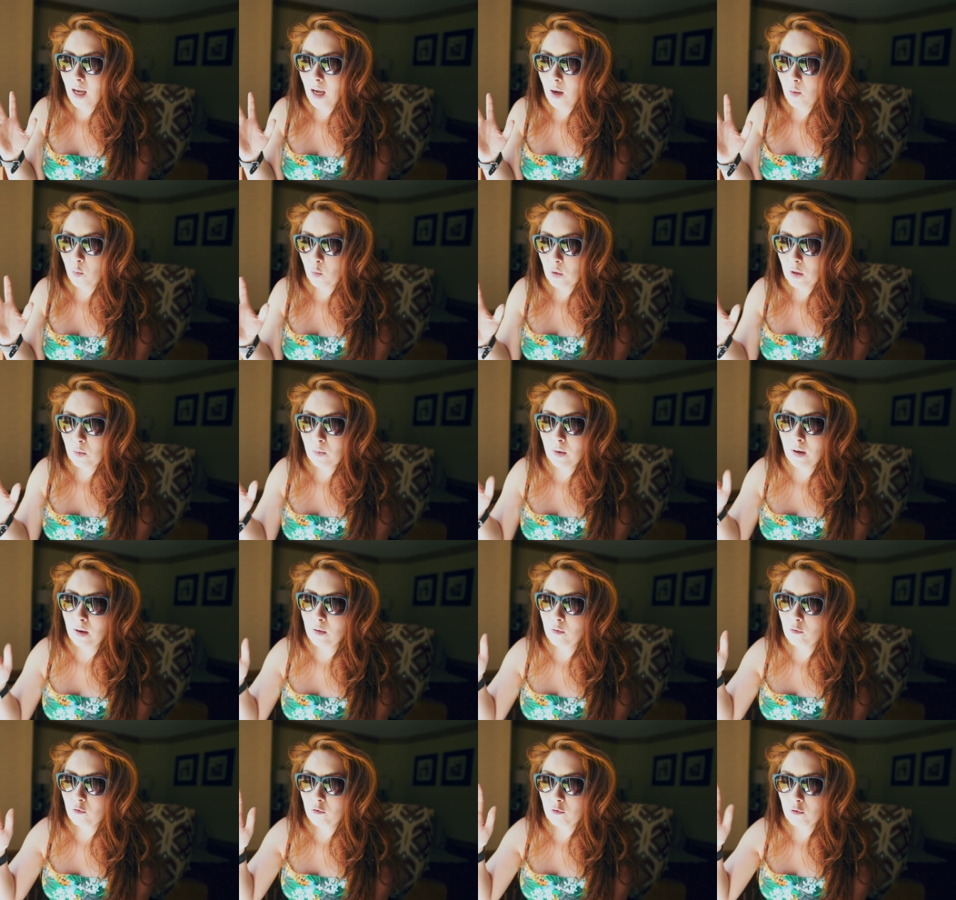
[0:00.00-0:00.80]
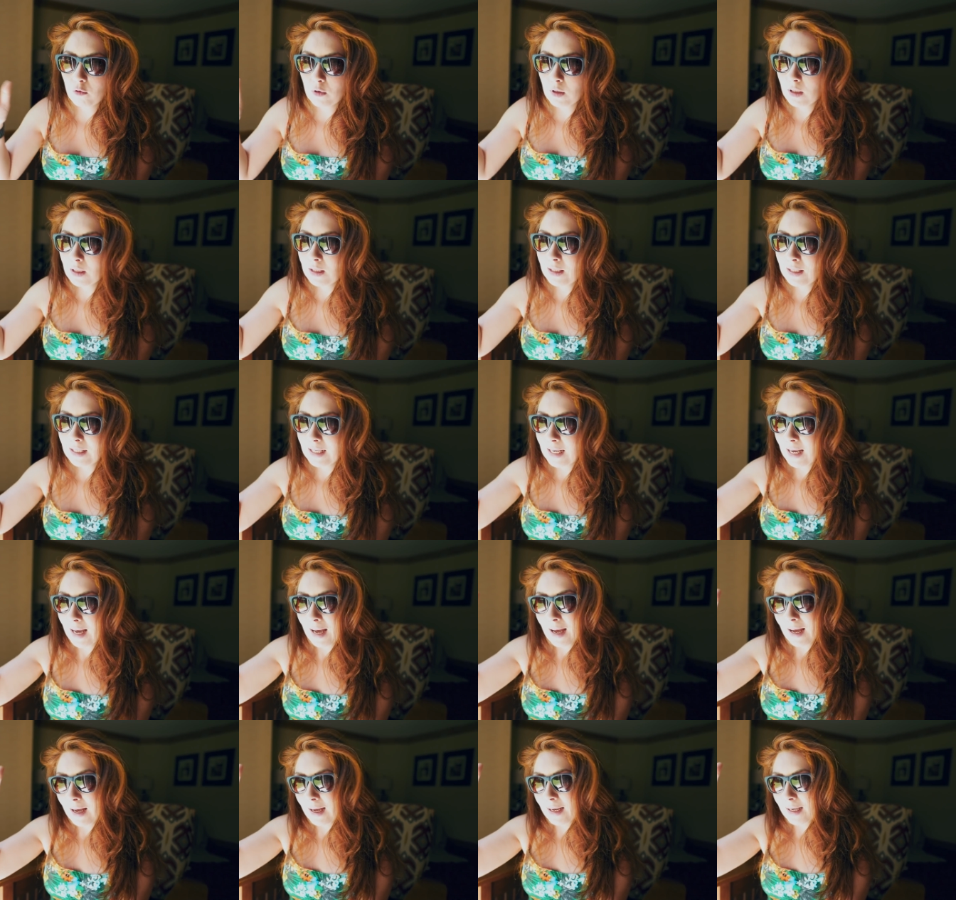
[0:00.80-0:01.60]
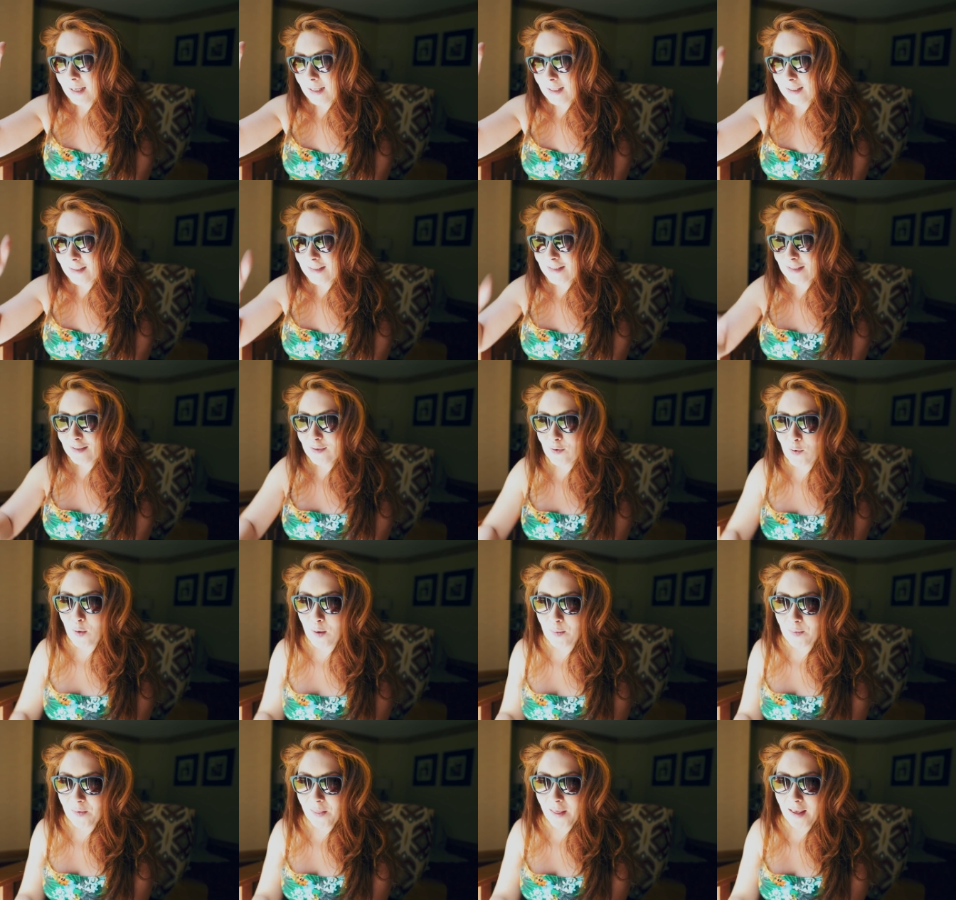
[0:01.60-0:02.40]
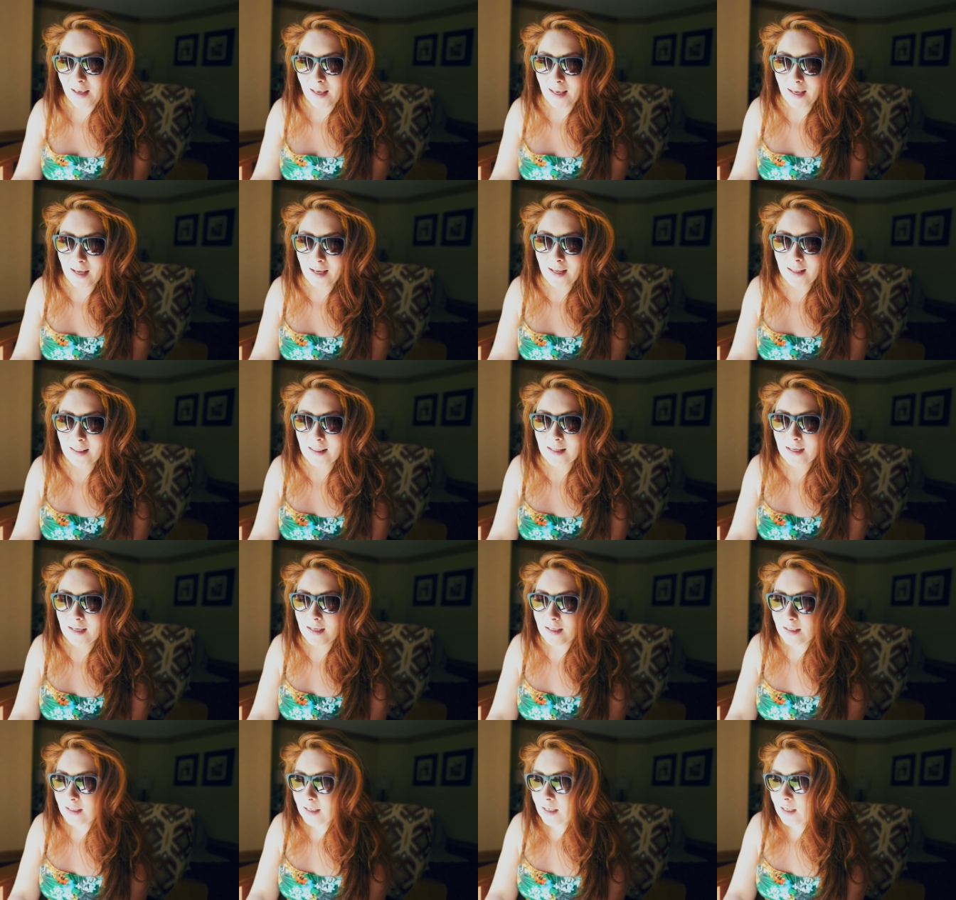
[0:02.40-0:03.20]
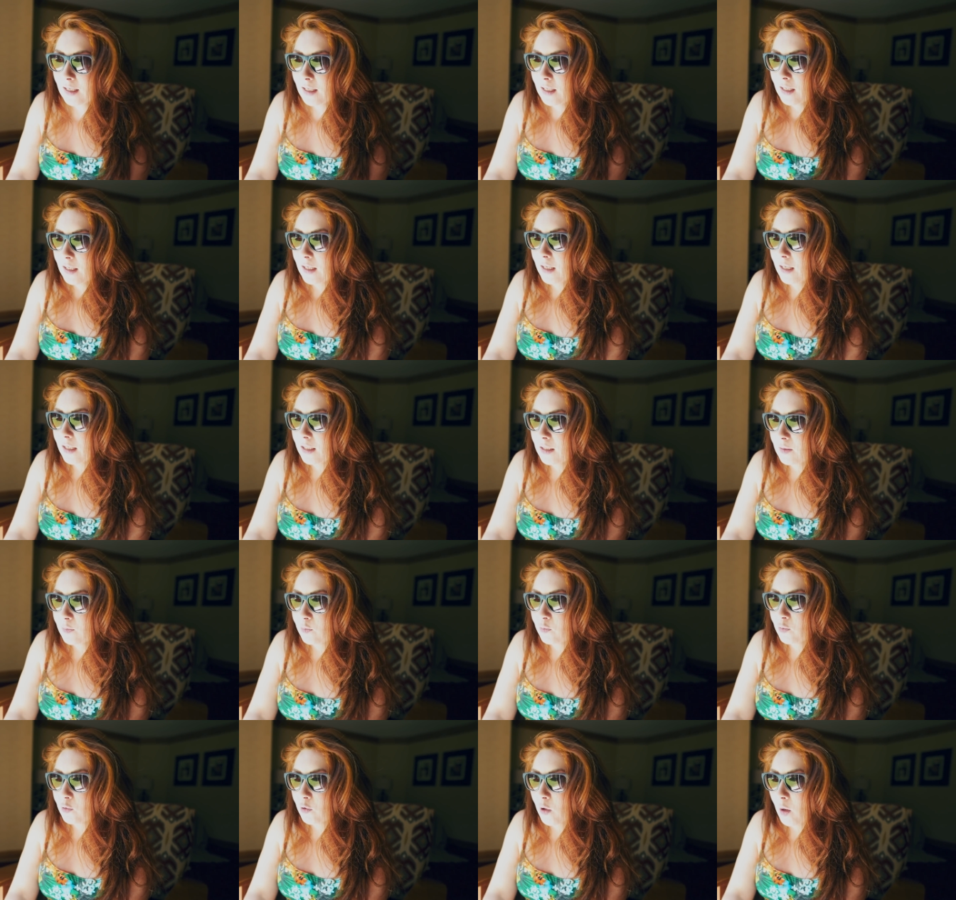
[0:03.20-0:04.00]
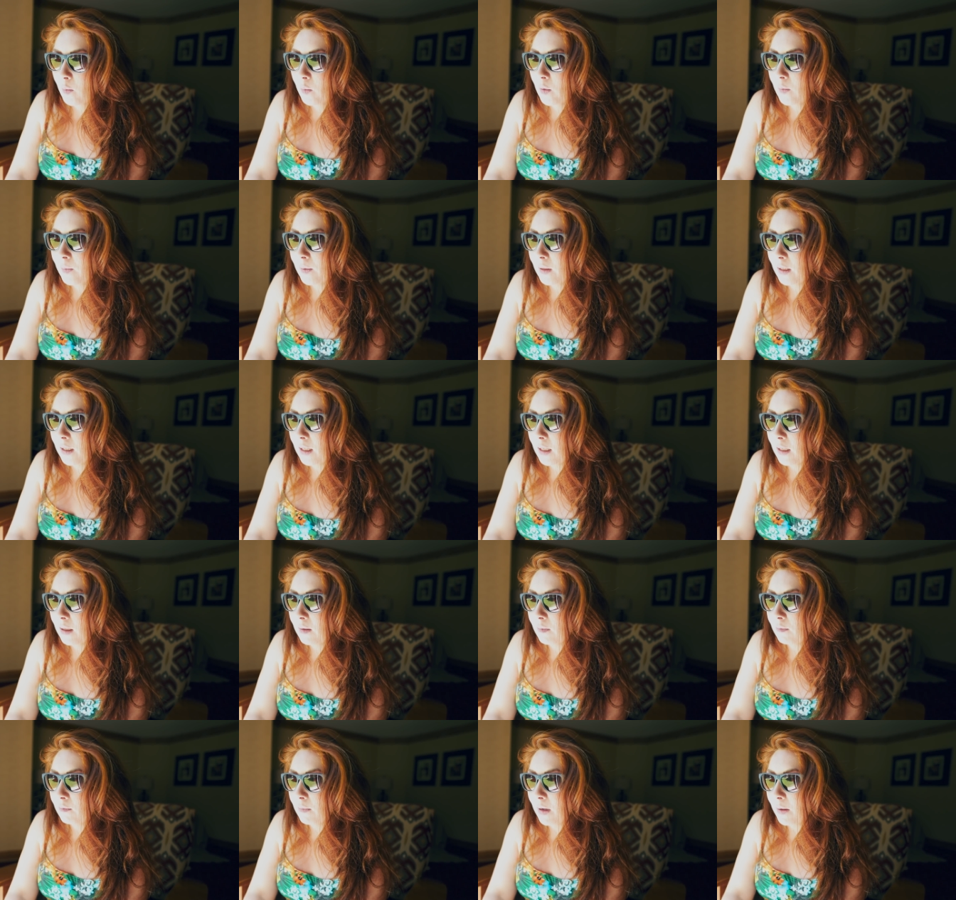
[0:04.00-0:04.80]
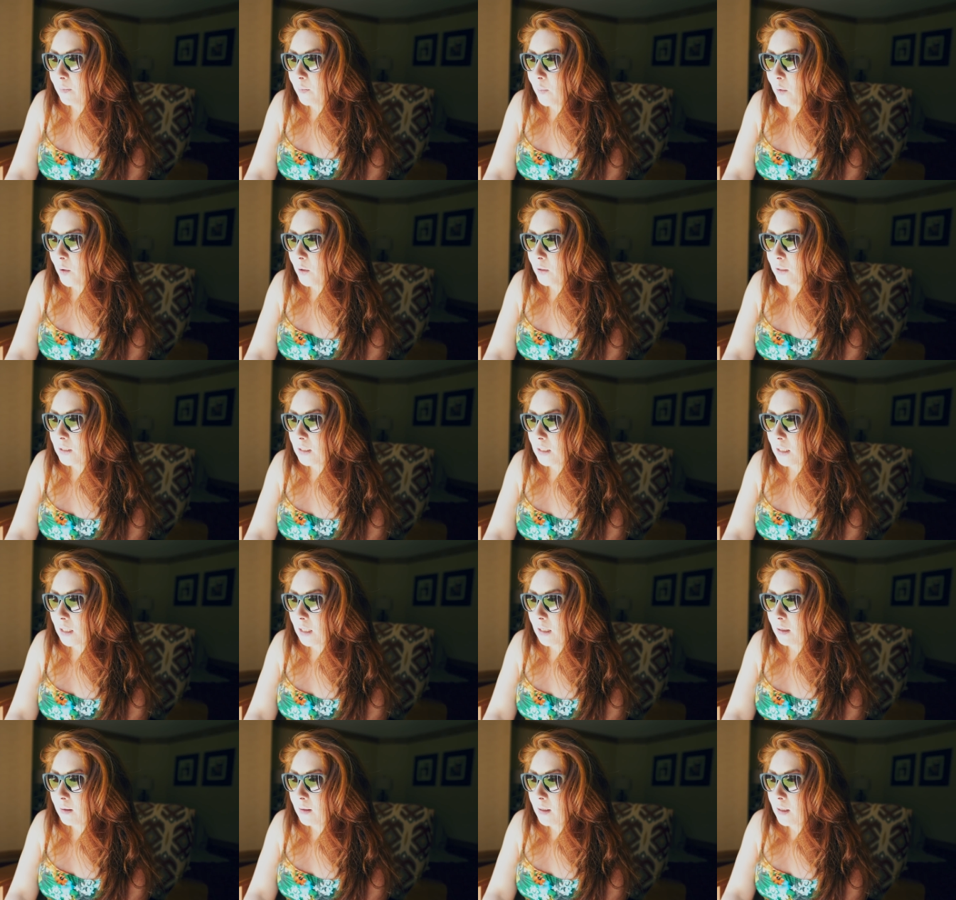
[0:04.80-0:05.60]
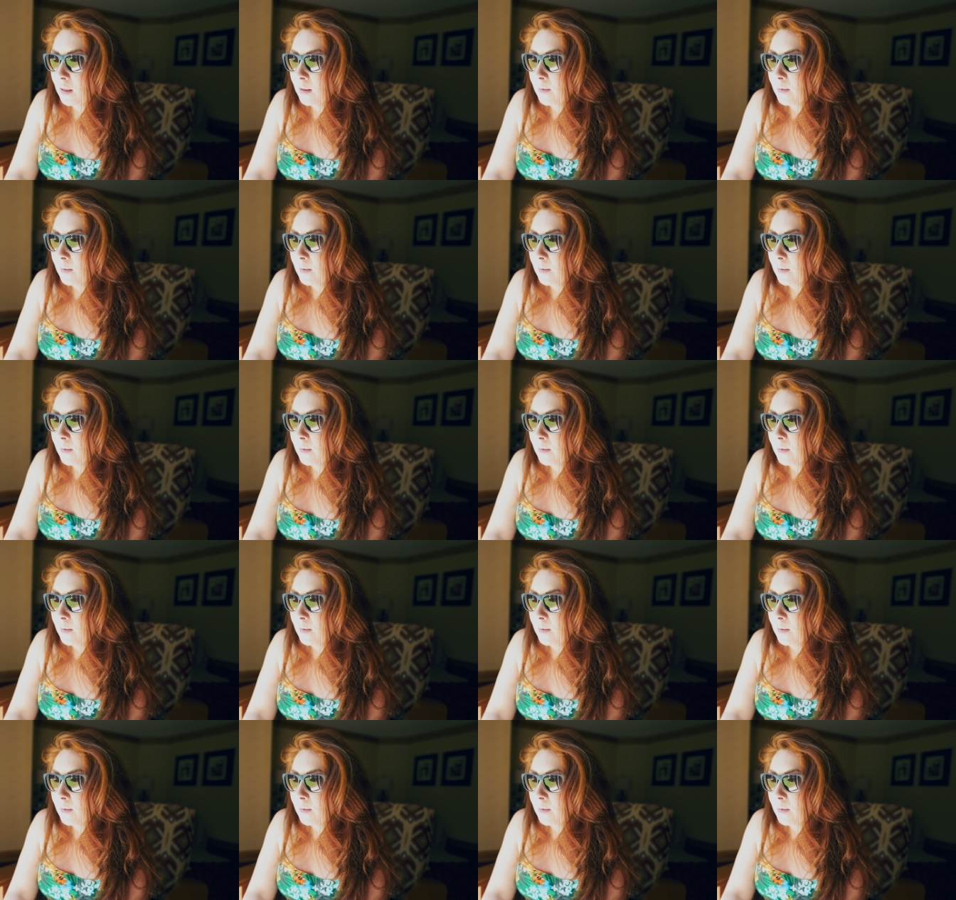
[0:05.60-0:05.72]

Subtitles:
And we went really high, so I'm thinking that it's probably my body